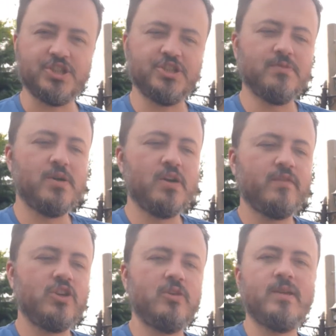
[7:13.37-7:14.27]
and you might have
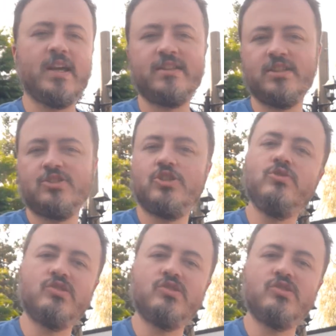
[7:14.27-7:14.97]
accumulated 2